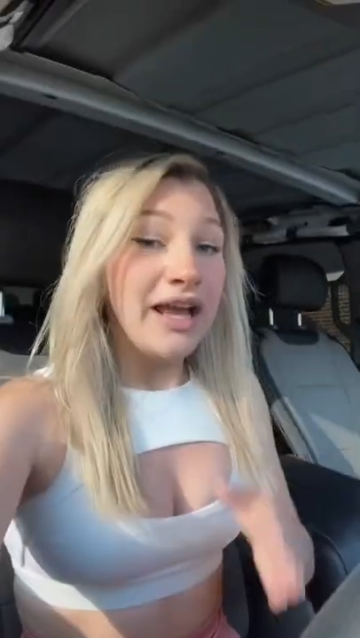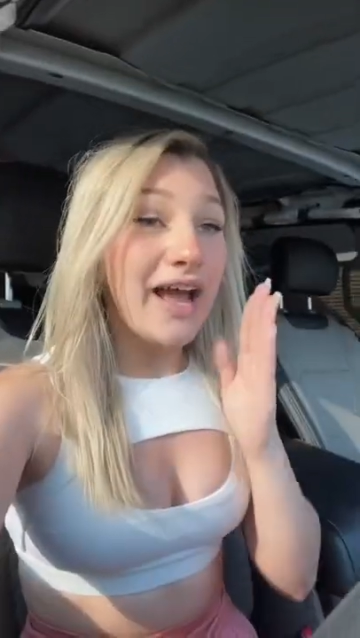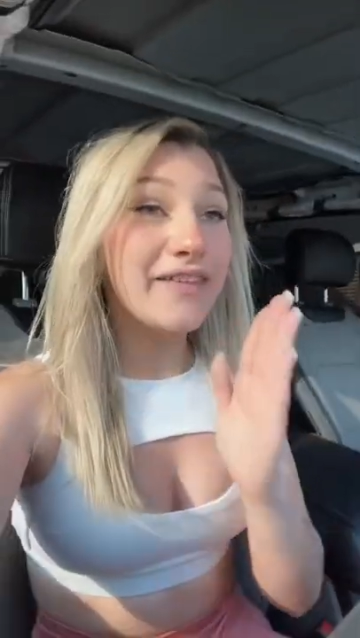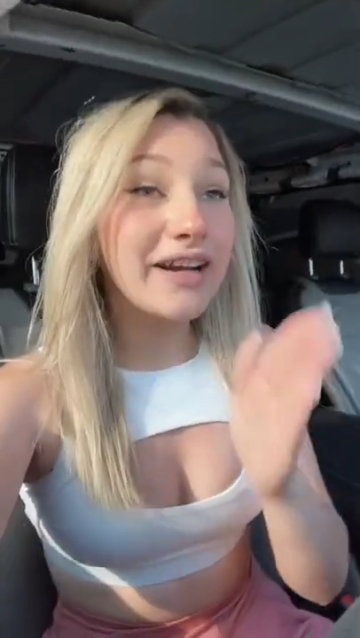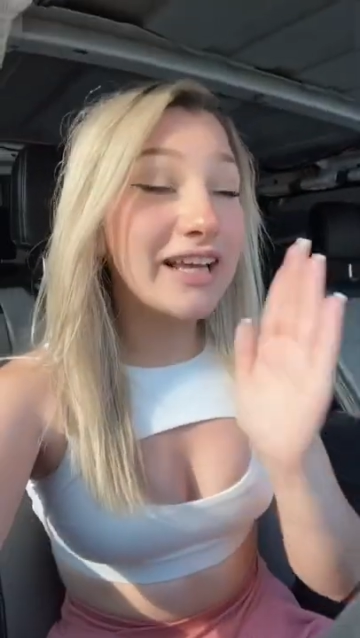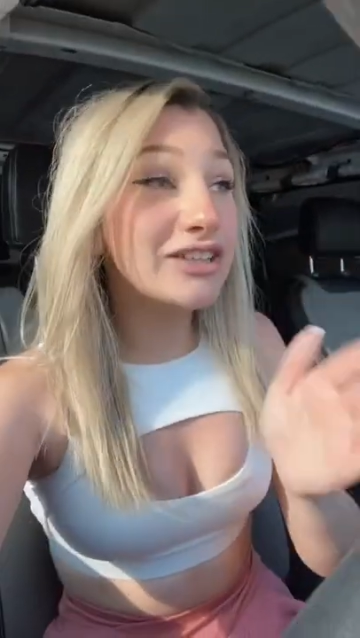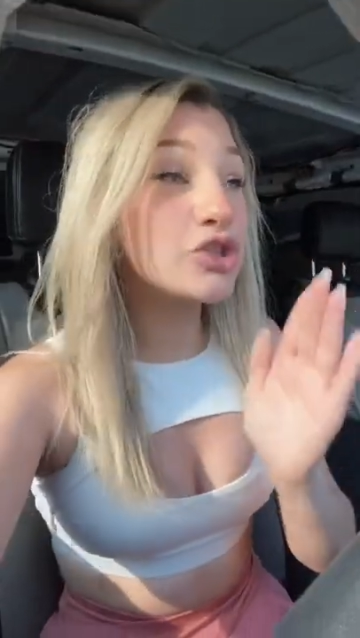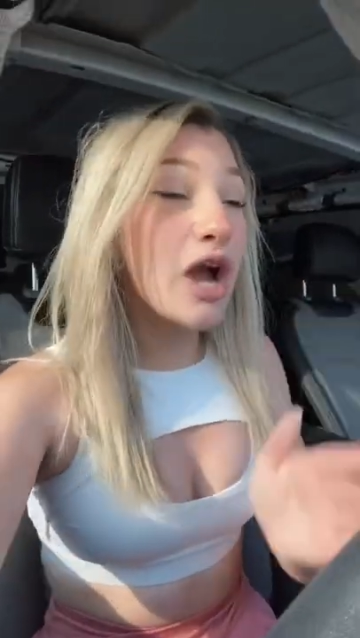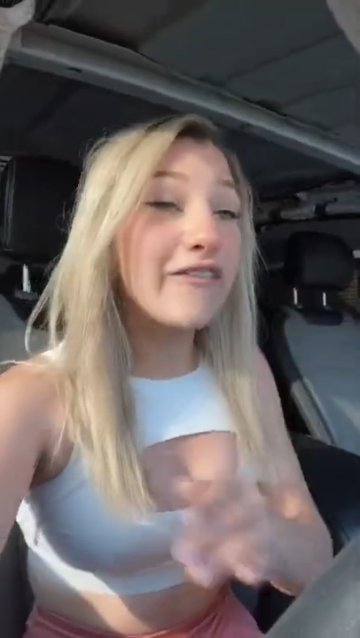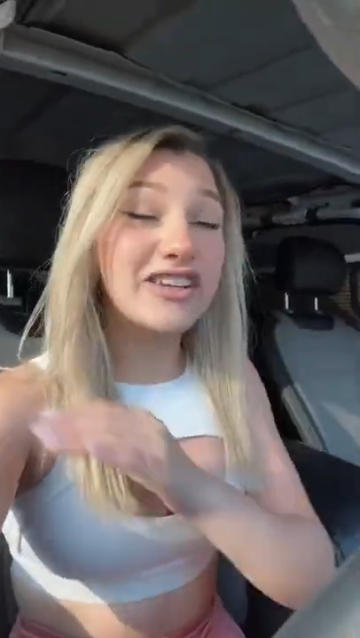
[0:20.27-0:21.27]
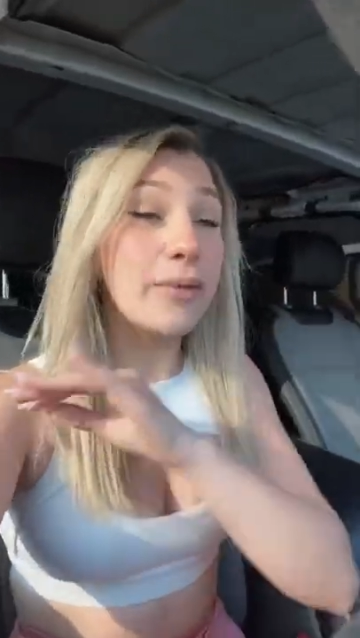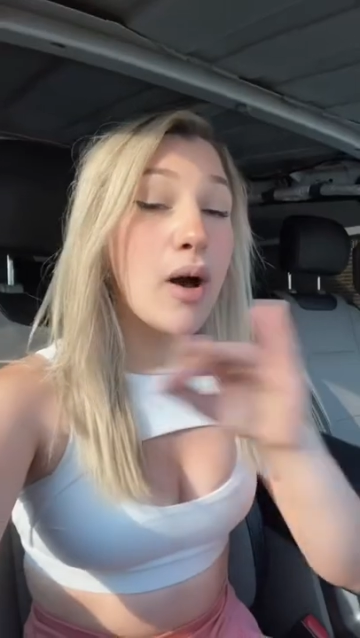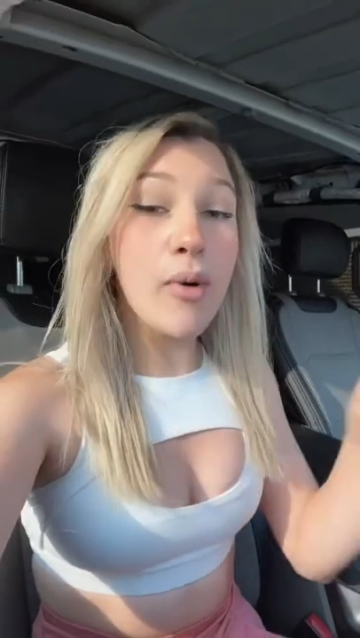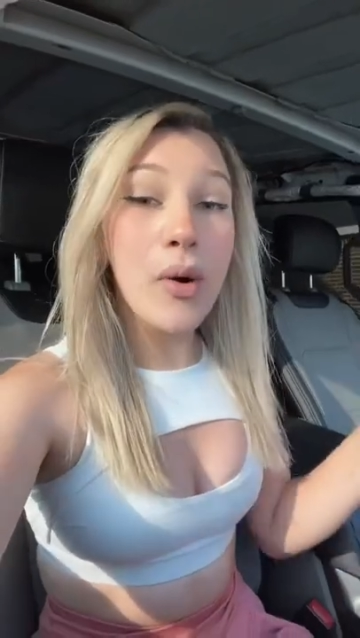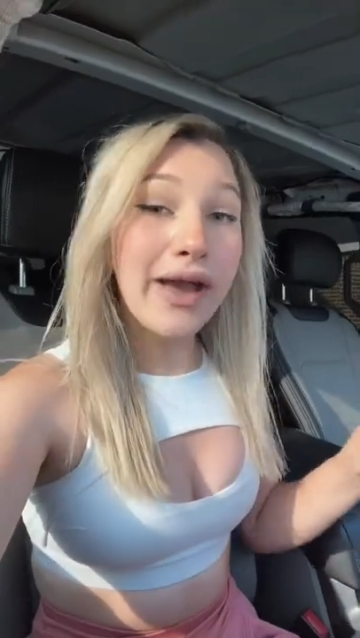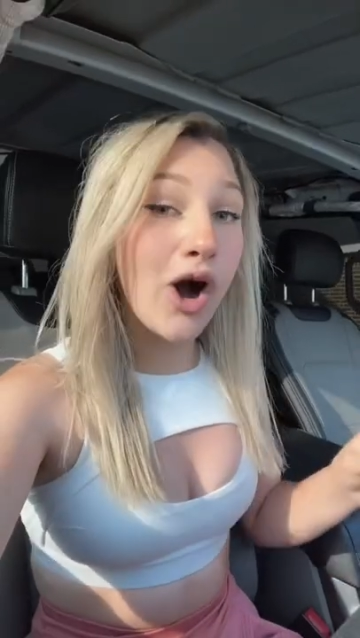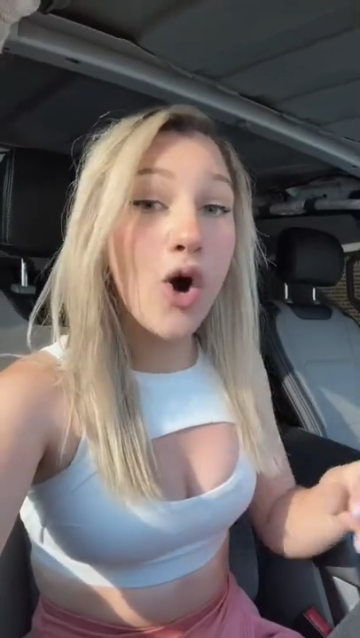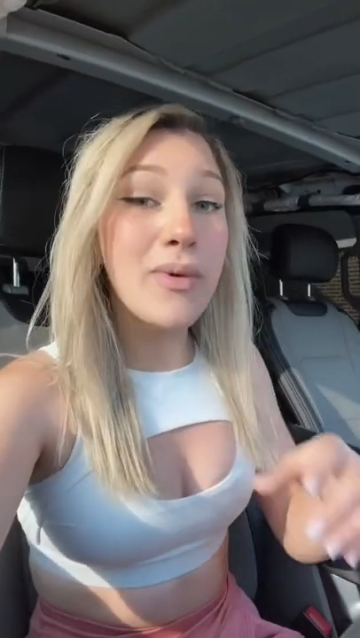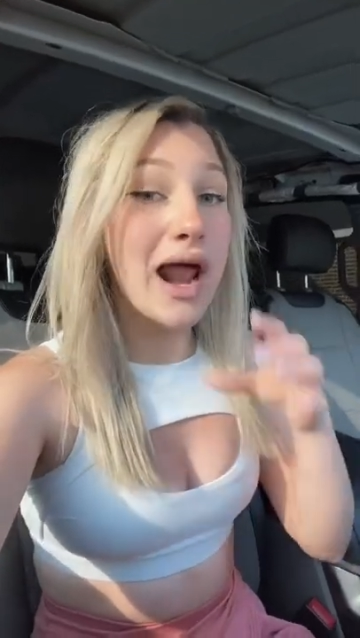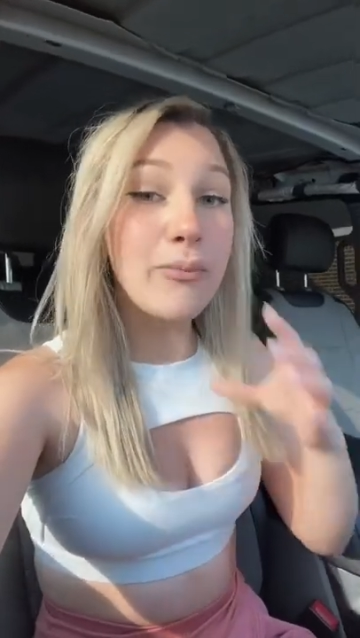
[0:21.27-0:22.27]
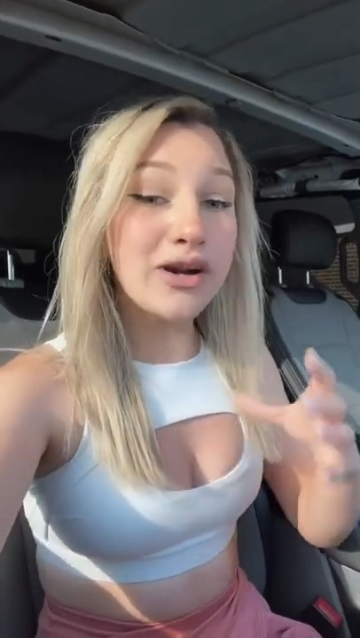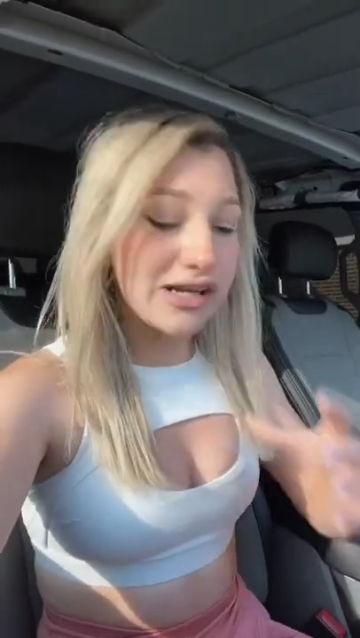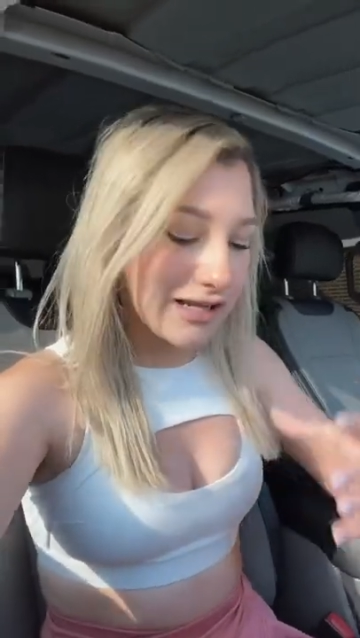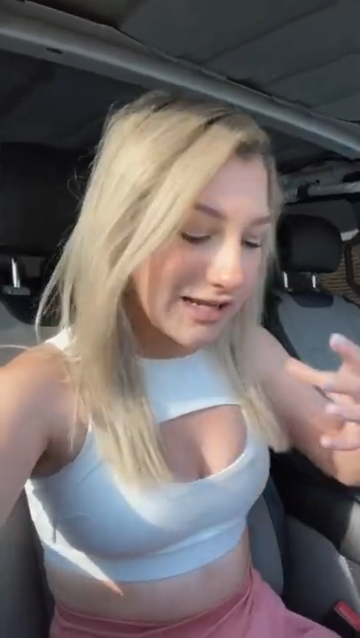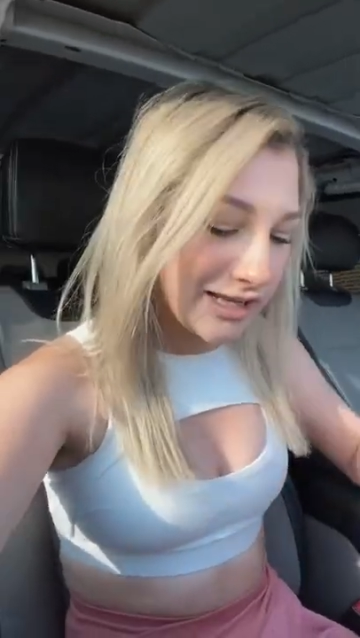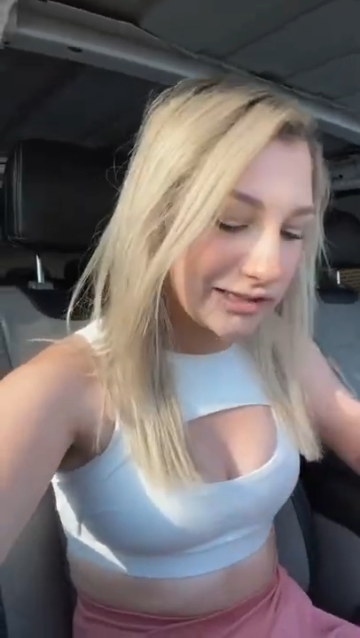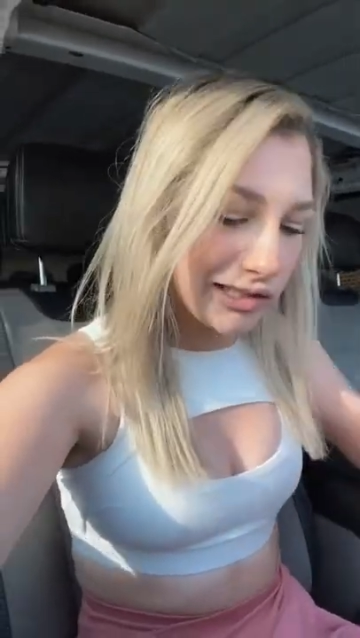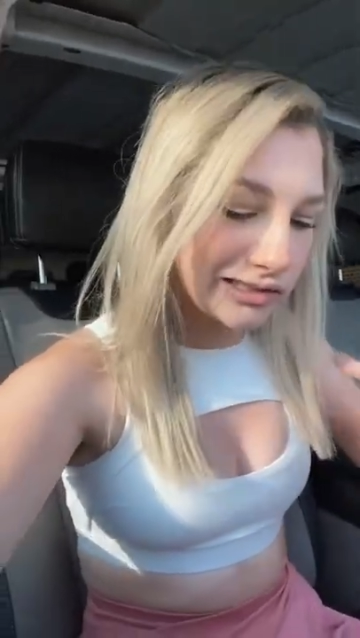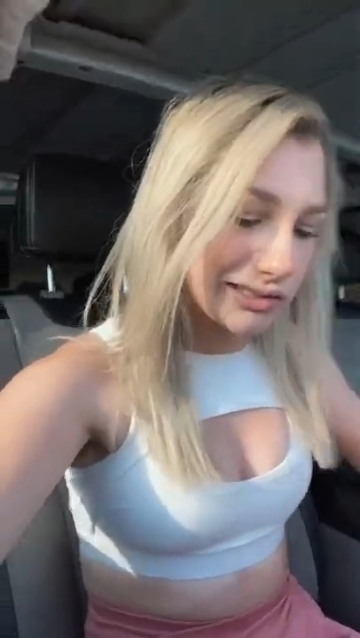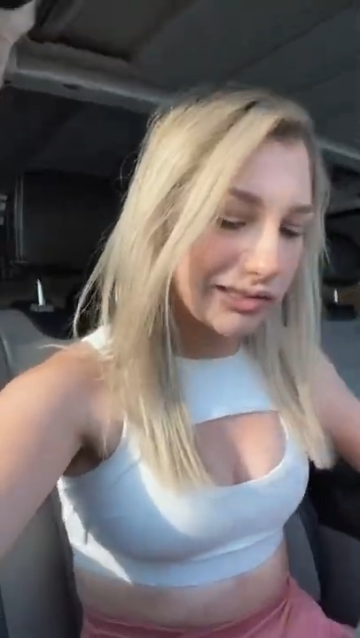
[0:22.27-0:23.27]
then I get to traffic, I'm on my way home, and I'm ready to eat this